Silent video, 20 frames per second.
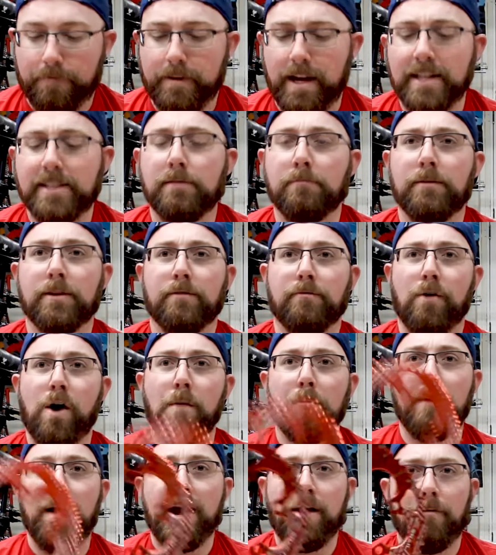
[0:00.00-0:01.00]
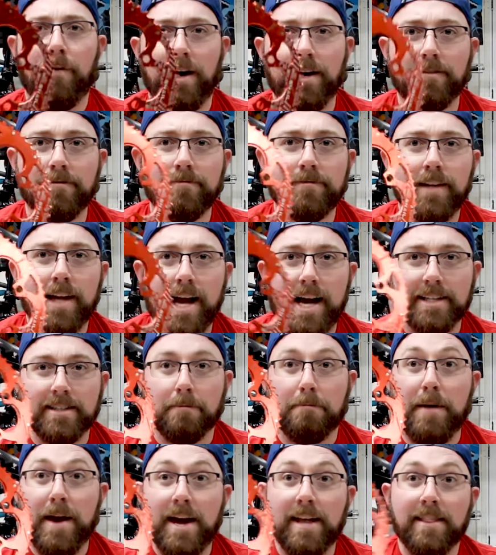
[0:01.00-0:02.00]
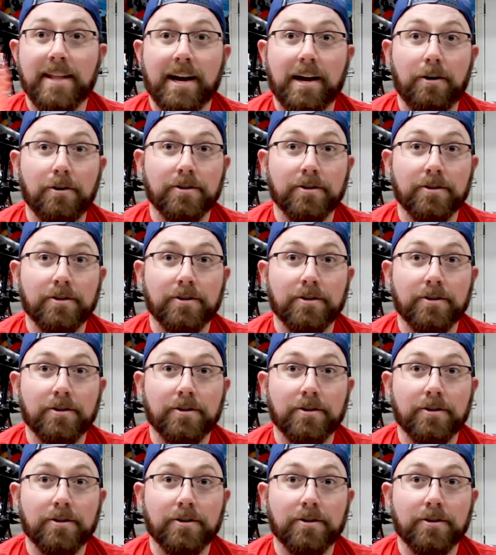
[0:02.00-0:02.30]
Nice thing with the road bike one, has a pin that